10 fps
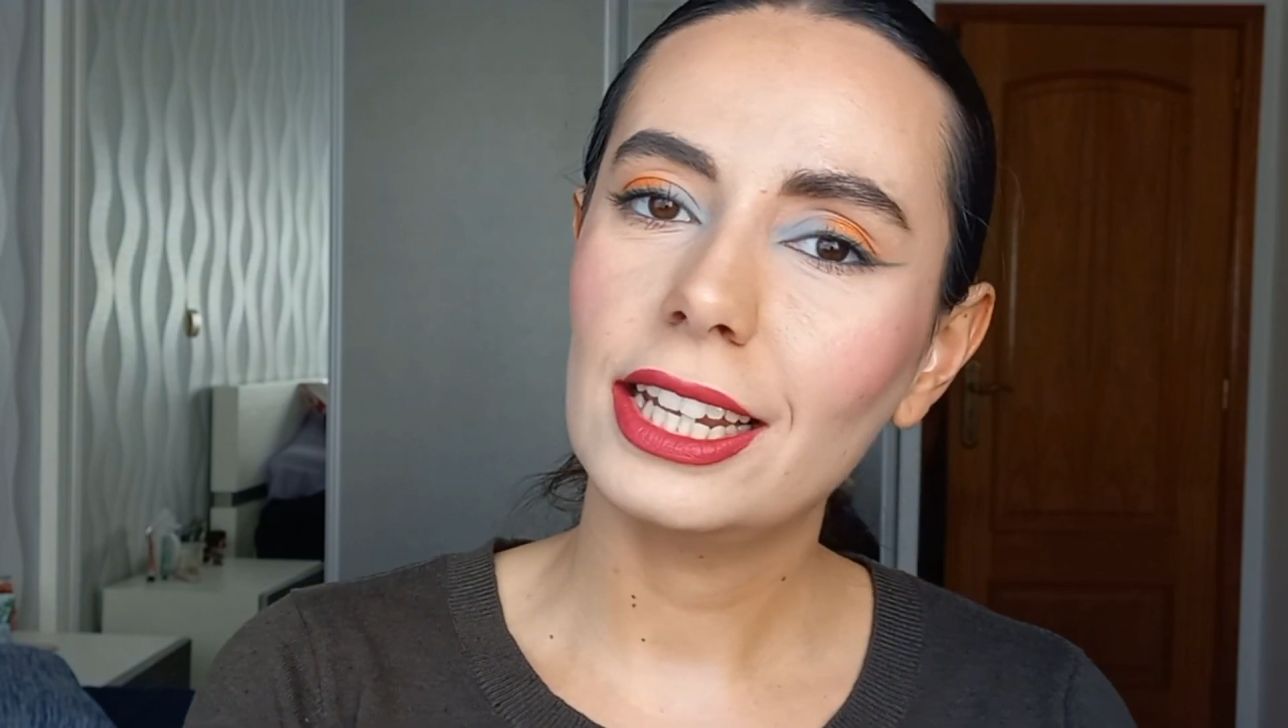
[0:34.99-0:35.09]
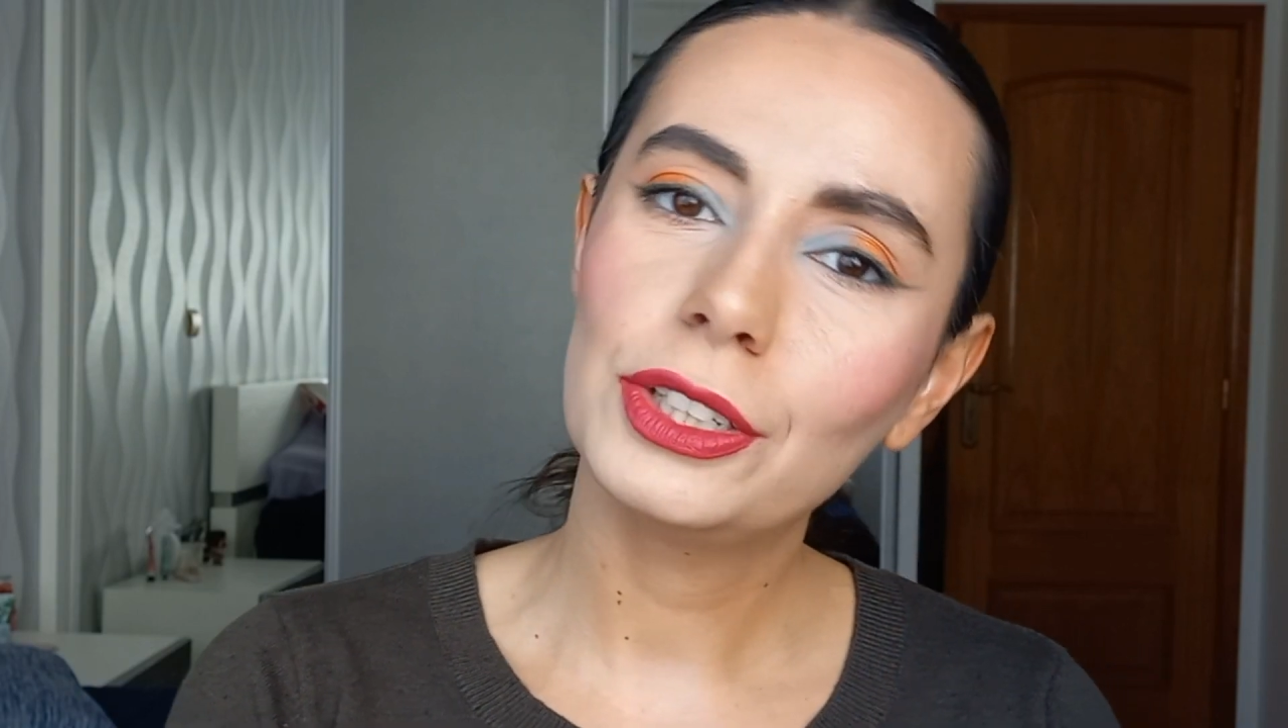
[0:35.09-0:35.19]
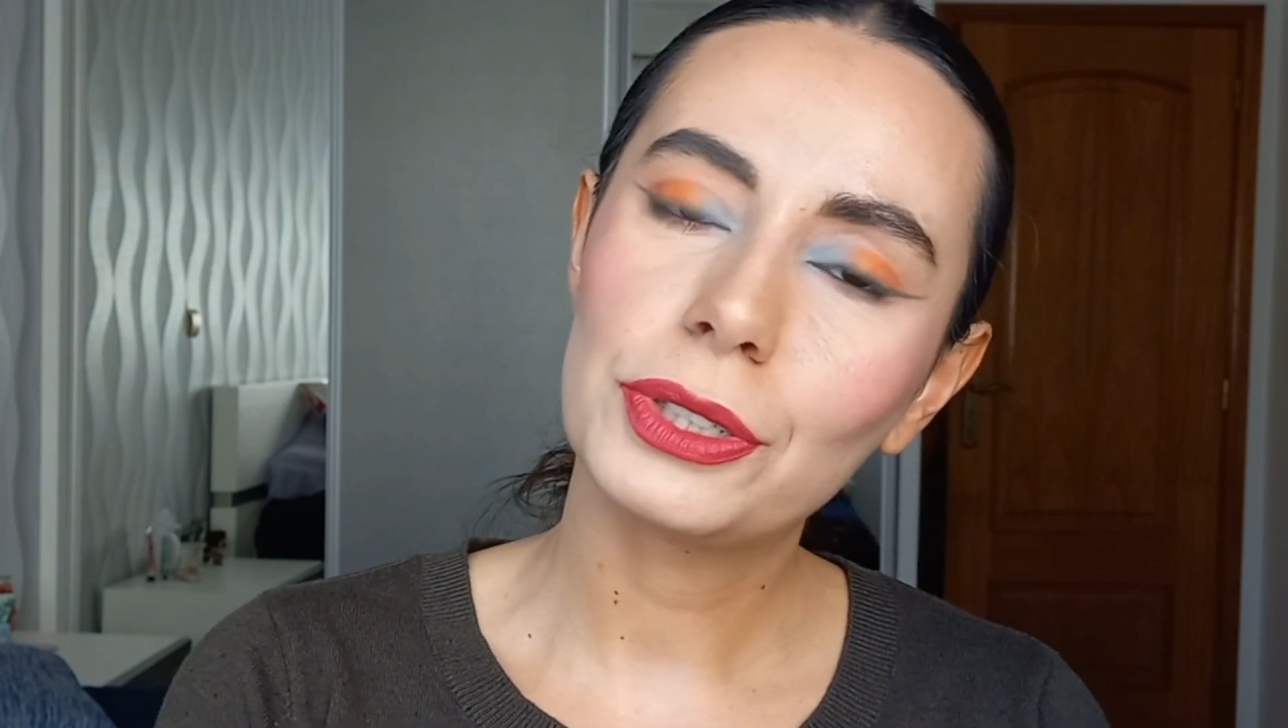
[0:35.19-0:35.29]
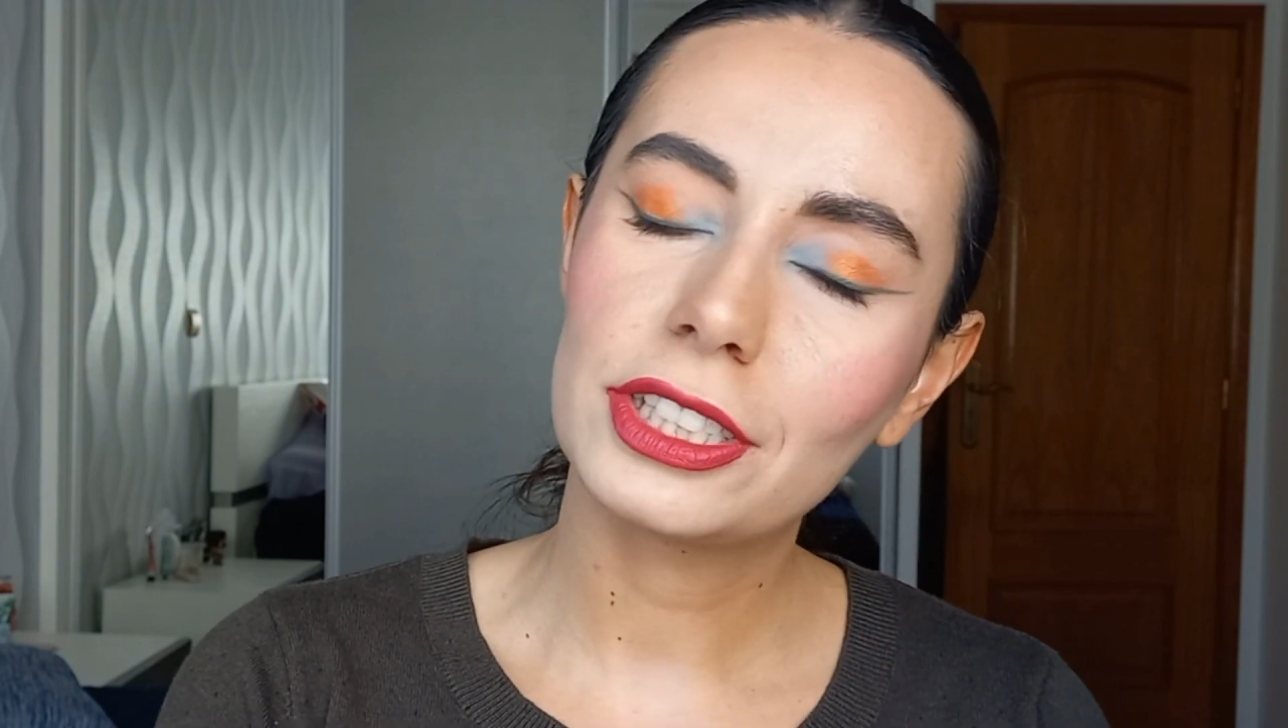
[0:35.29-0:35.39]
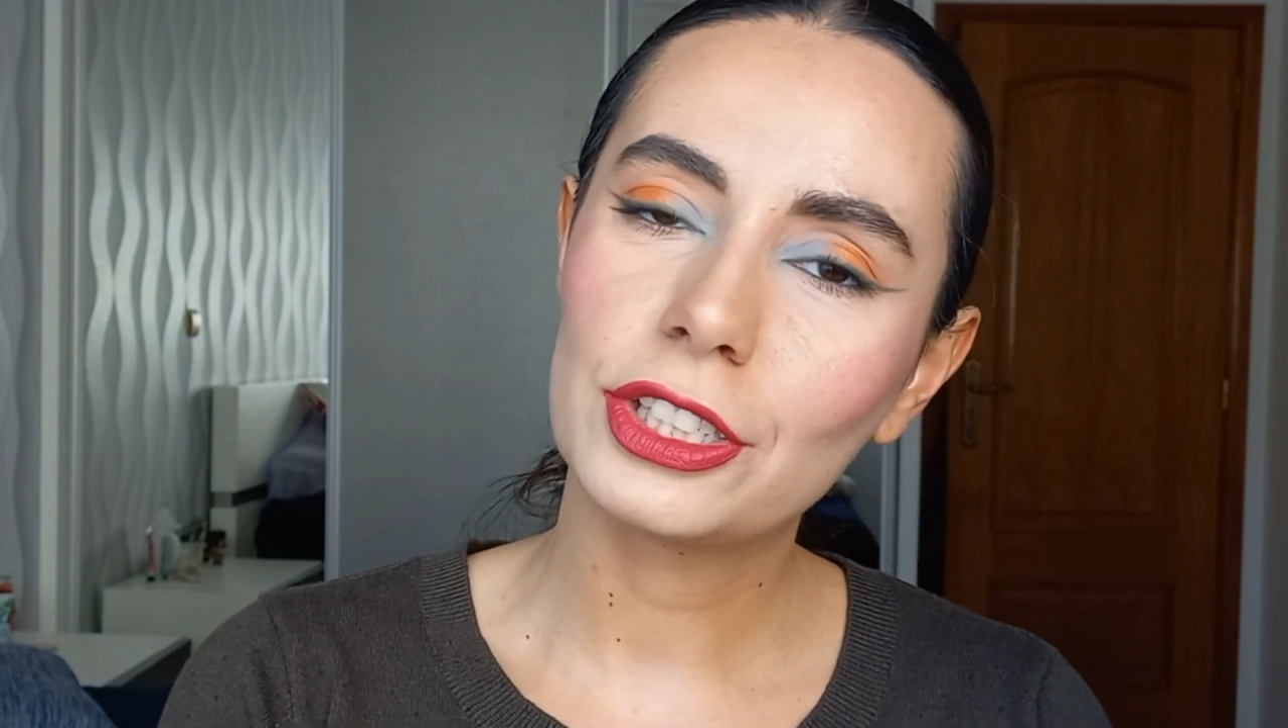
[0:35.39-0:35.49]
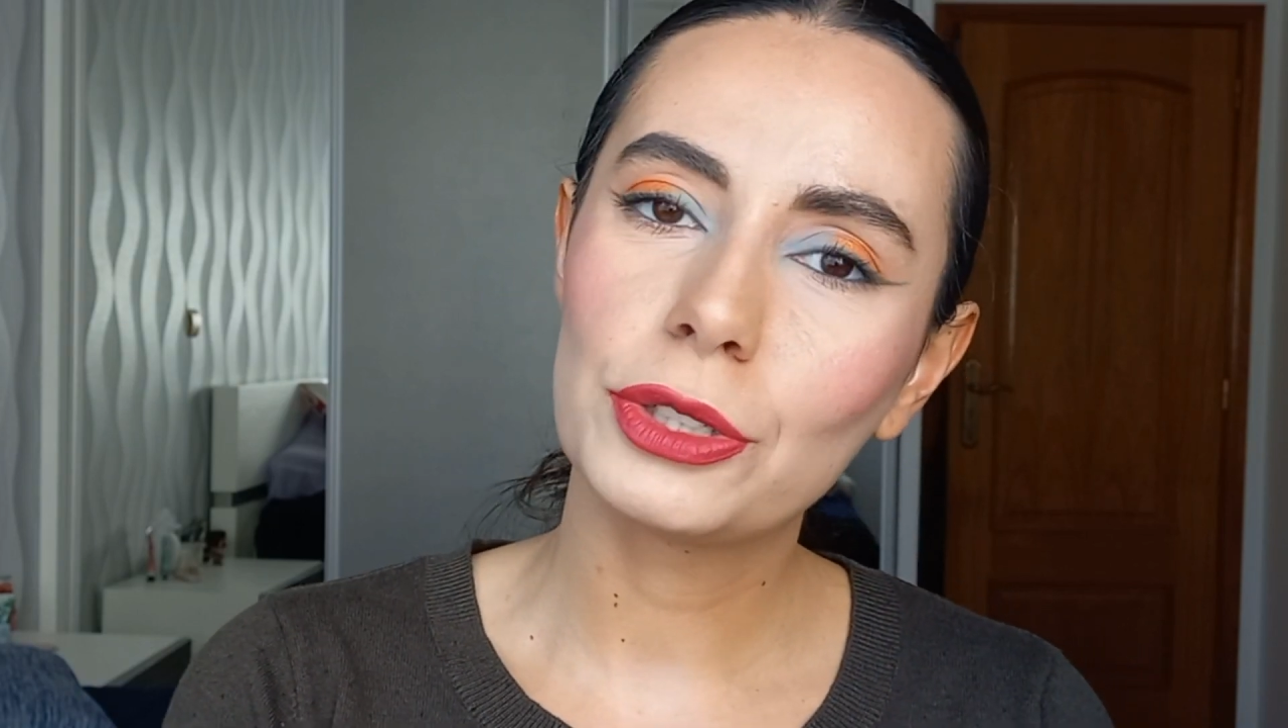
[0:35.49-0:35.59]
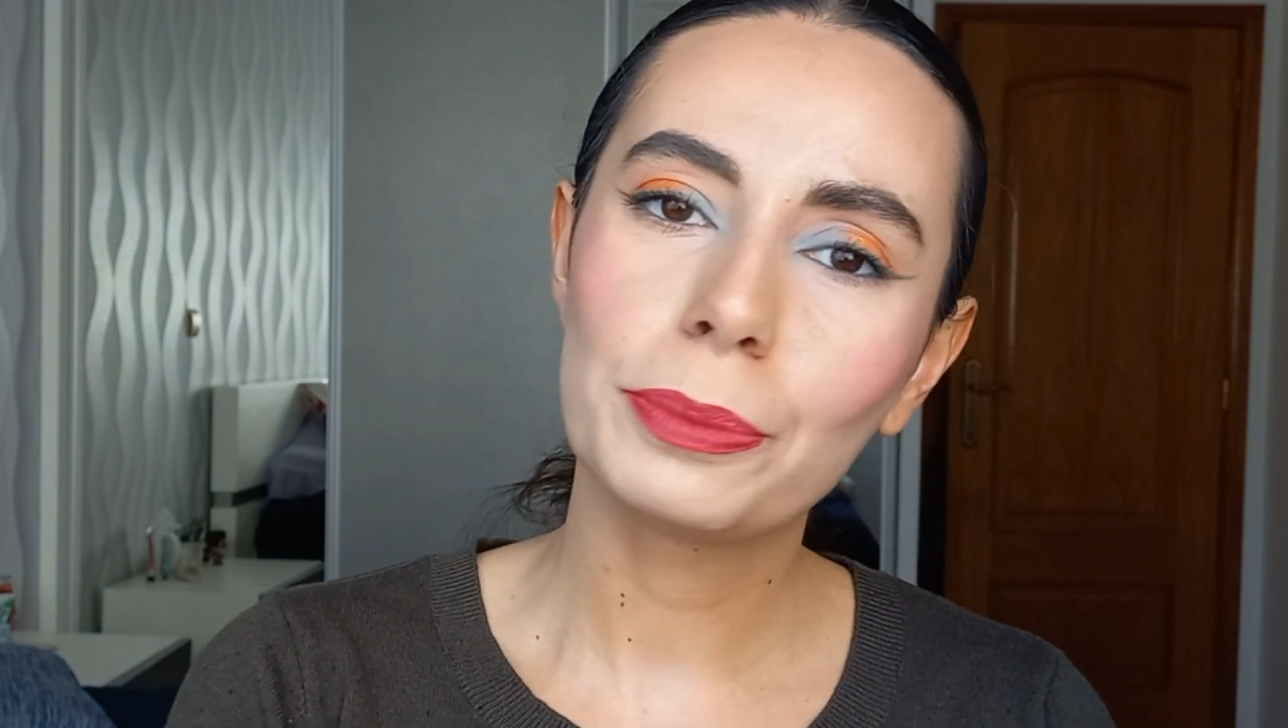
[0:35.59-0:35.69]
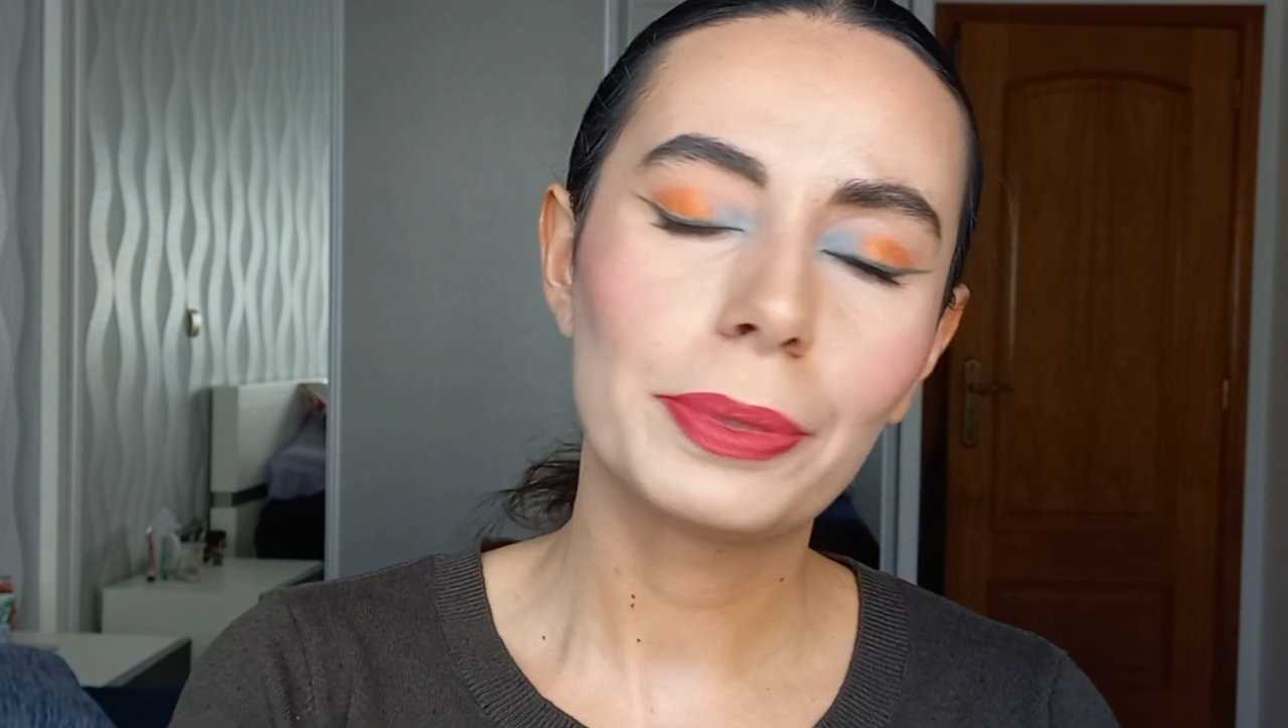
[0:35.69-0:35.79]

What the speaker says: interests you,